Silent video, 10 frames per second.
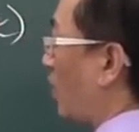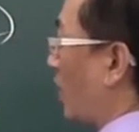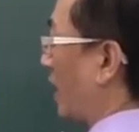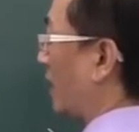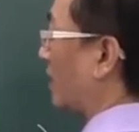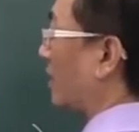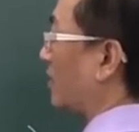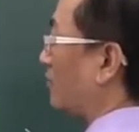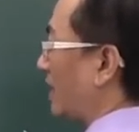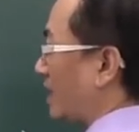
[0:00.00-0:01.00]
point,
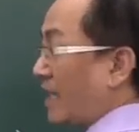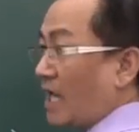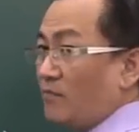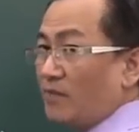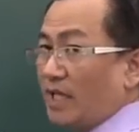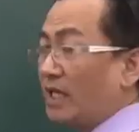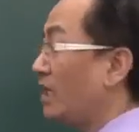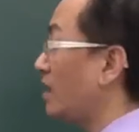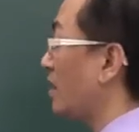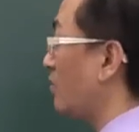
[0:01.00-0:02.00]
but they can
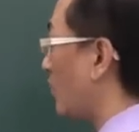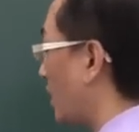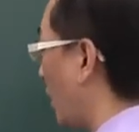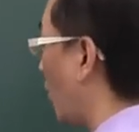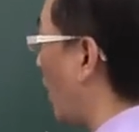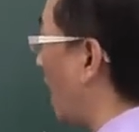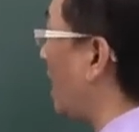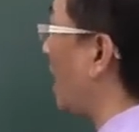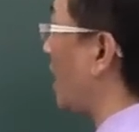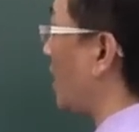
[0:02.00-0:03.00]
be more than
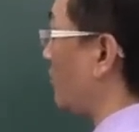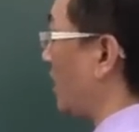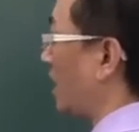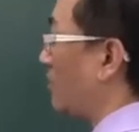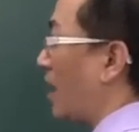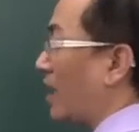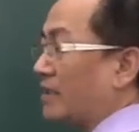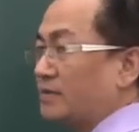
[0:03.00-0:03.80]
one Minima.